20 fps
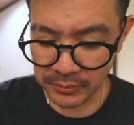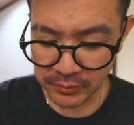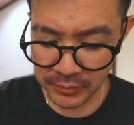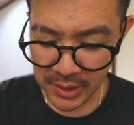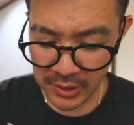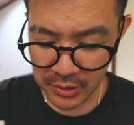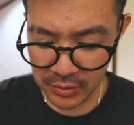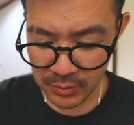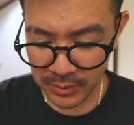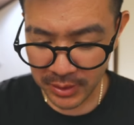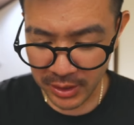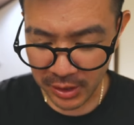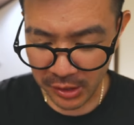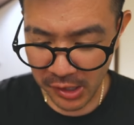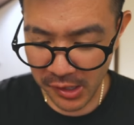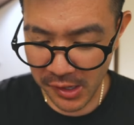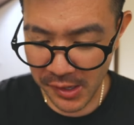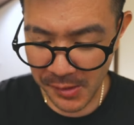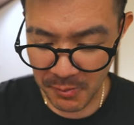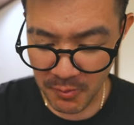That's really
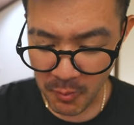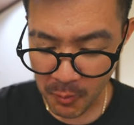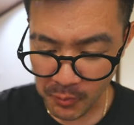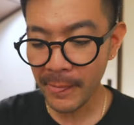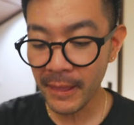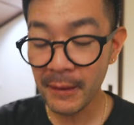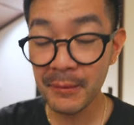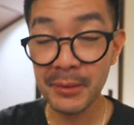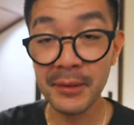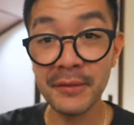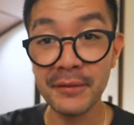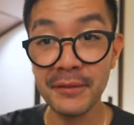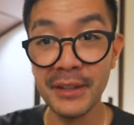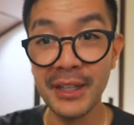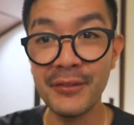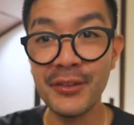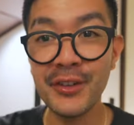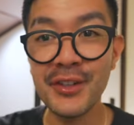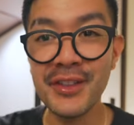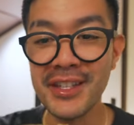good. The
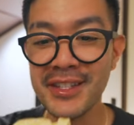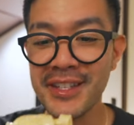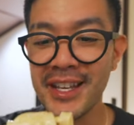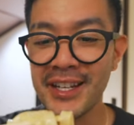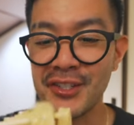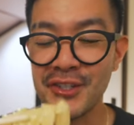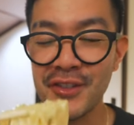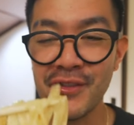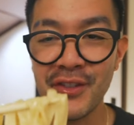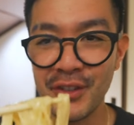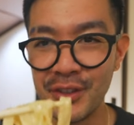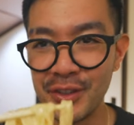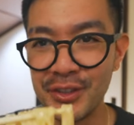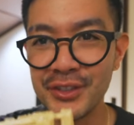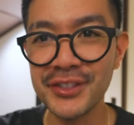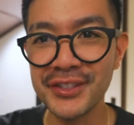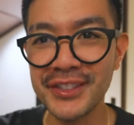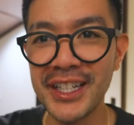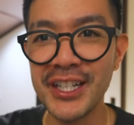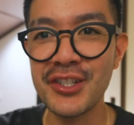flavor and the texture of the
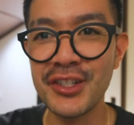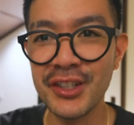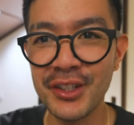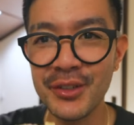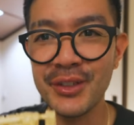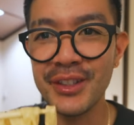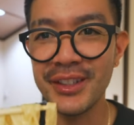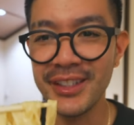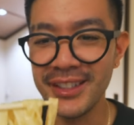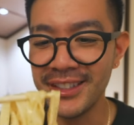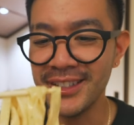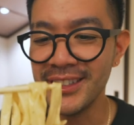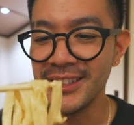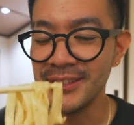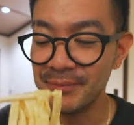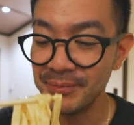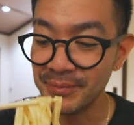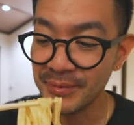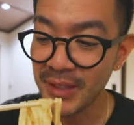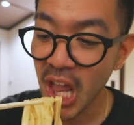noodles is actually really
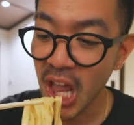good.